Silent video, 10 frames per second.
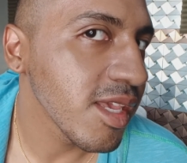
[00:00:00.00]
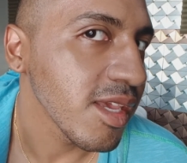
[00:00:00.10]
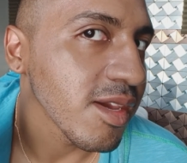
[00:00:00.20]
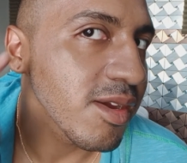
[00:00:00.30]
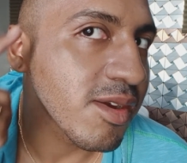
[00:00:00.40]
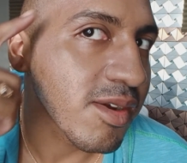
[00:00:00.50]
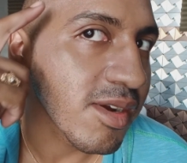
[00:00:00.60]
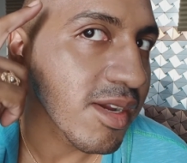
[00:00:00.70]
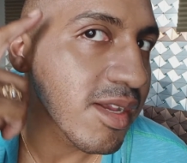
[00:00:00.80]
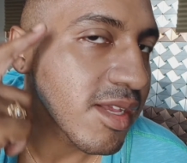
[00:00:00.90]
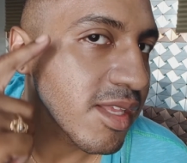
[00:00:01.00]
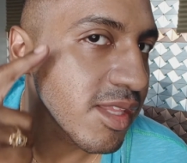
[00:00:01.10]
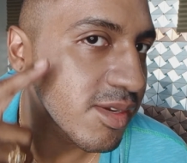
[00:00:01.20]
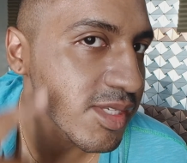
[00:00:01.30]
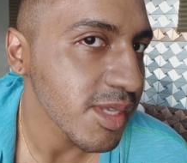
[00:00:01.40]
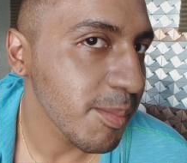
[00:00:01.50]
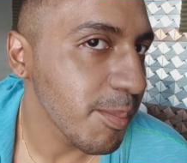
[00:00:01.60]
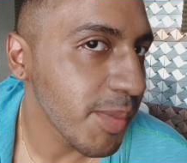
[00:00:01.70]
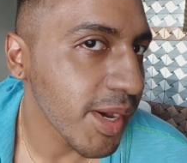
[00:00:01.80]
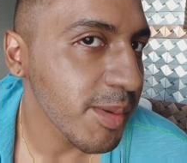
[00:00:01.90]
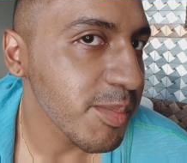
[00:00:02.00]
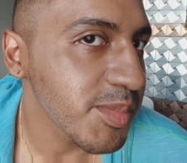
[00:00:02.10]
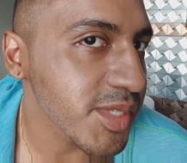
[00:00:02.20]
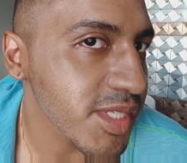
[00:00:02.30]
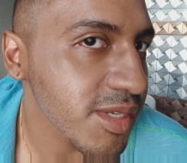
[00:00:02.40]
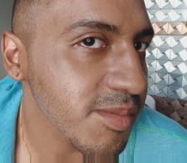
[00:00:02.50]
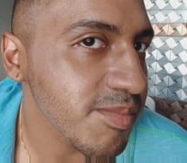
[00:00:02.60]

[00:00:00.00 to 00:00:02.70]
here, there's some bumps